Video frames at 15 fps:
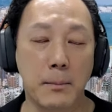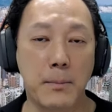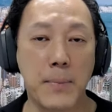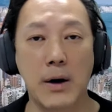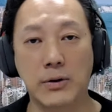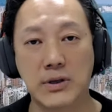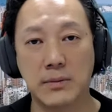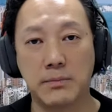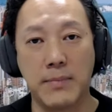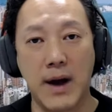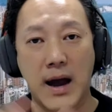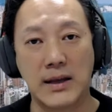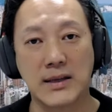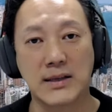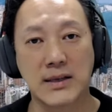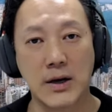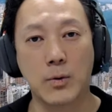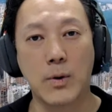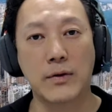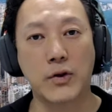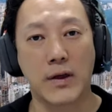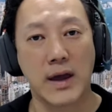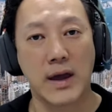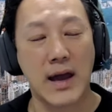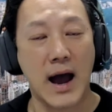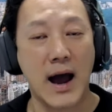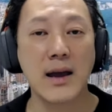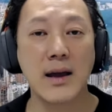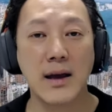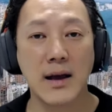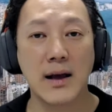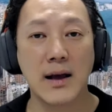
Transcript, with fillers: built by the CO1.ai,